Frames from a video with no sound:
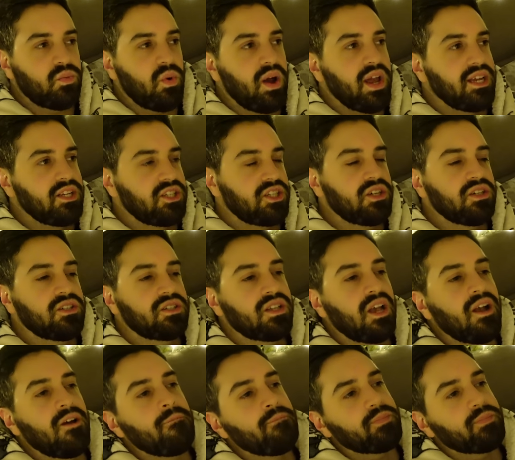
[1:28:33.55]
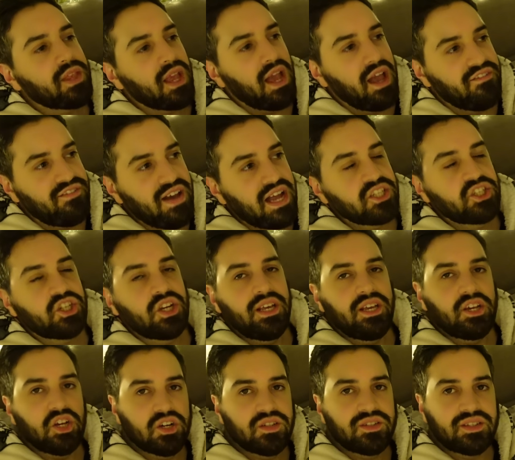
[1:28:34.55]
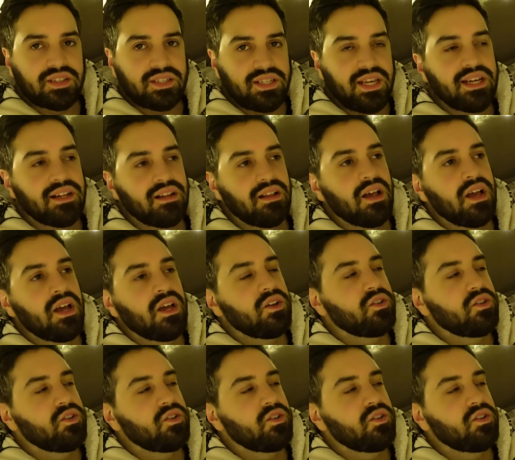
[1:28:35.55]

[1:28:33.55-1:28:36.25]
where he does eventually cut steel.